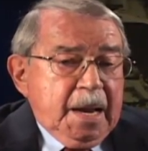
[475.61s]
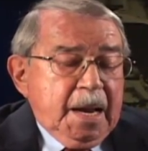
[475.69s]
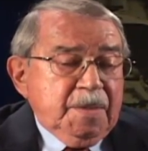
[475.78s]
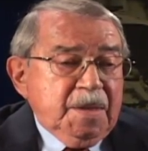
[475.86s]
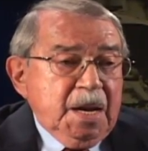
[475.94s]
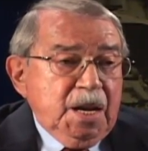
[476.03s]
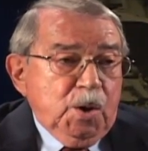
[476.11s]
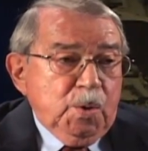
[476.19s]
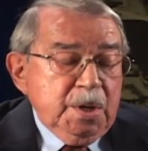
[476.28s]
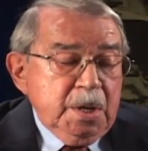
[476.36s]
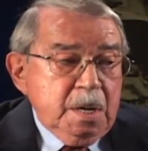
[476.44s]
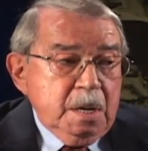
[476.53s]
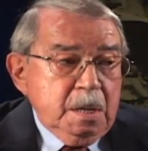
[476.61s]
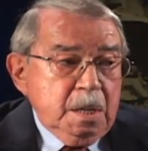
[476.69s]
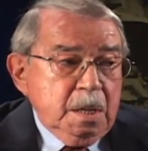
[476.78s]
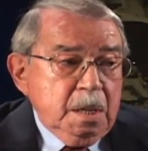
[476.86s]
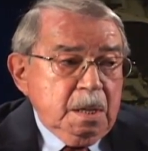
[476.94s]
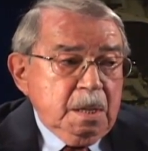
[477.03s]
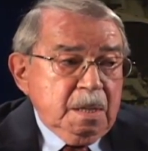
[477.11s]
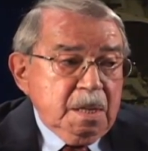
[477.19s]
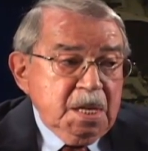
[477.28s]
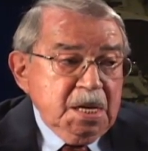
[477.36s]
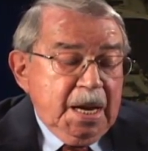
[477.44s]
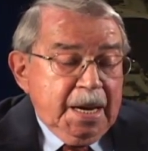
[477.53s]
and they loaded
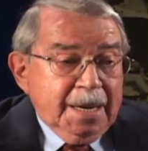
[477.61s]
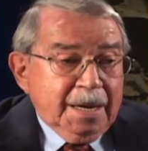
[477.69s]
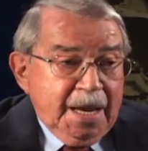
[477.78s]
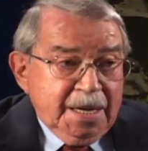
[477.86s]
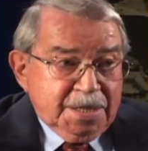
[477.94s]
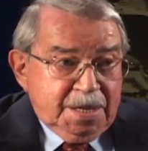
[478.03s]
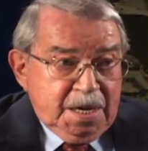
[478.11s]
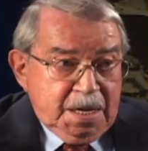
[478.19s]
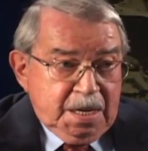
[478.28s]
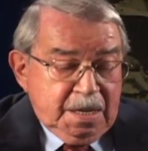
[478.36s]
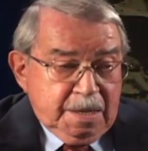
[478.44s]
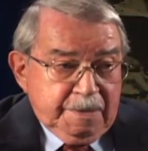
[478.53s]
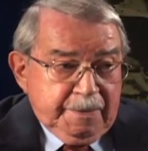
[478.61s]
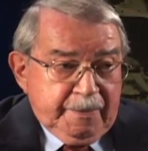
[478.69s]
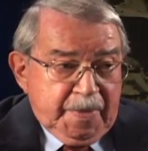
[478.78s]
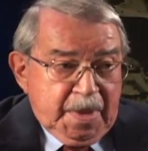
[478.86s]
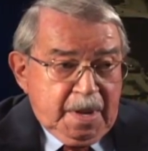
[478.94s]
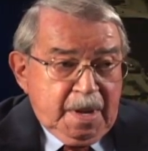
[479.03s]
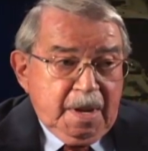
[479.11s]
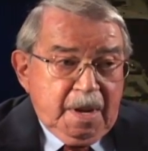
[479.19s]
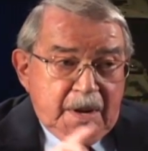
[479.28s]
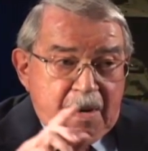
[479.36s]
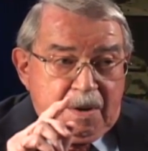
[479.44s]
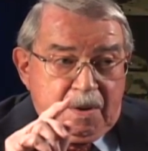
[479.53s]
the LST,
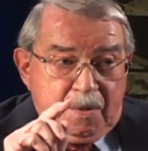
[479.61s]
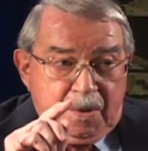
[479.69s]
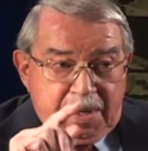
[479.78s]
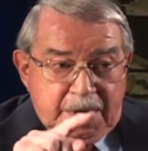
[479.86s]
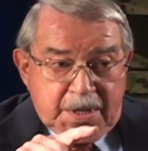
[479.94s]
which